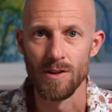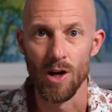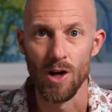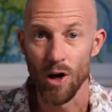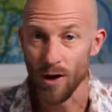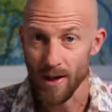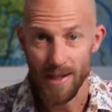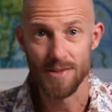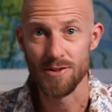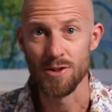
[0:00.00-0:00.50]

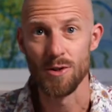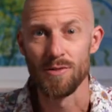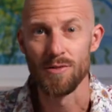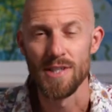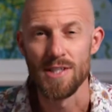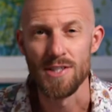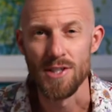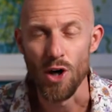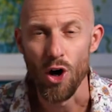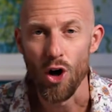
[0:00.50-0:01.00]
Alright, so if
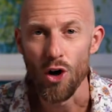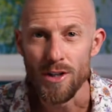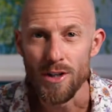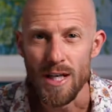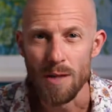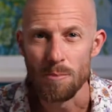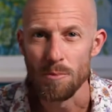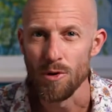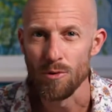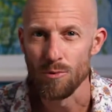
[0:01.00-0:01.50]
there's an odd
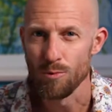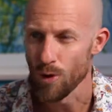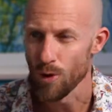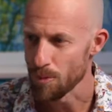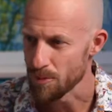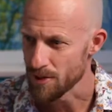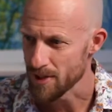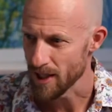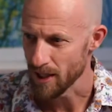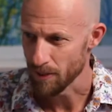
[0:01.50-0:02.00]
number of rope
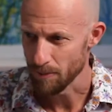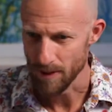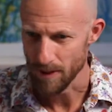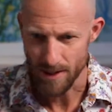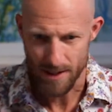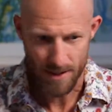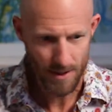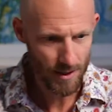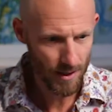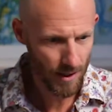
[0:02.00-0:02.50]

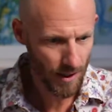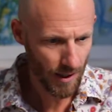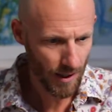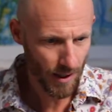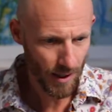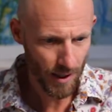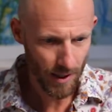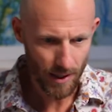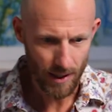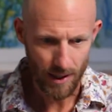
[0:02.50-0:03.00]
segments
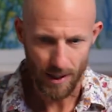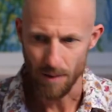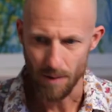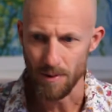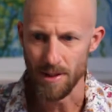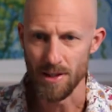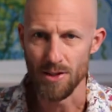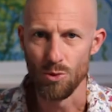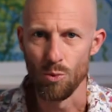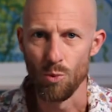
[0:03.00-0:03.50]
coming
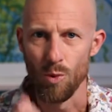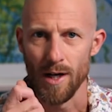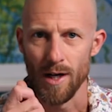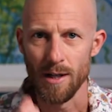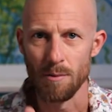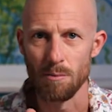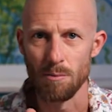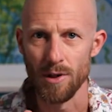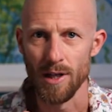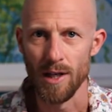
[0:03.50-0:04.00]
into one
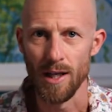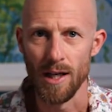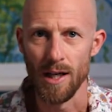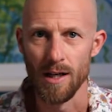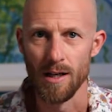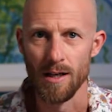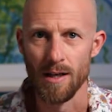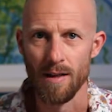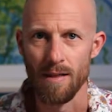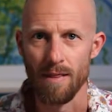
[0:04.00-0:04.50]
umbrella,
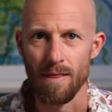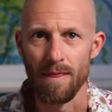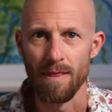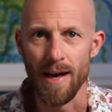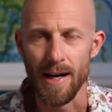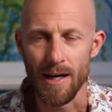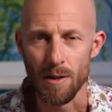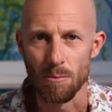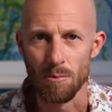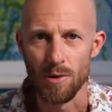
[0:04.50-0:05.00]

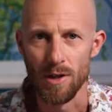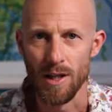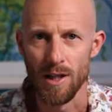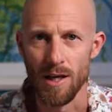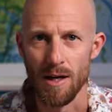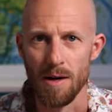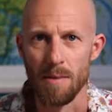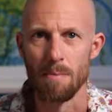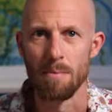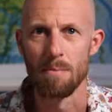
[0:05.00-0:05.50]
that
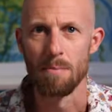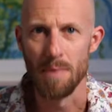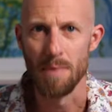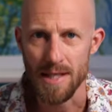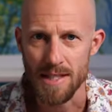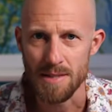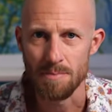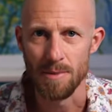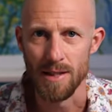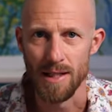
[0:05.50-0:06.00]
umbrella
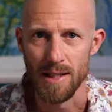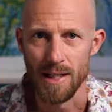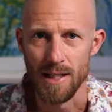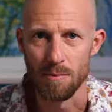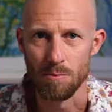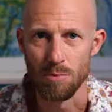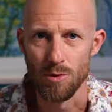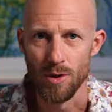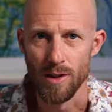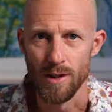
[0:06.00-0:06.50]
must be an
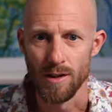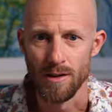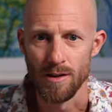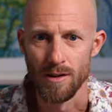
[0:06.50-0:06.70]
endpoint.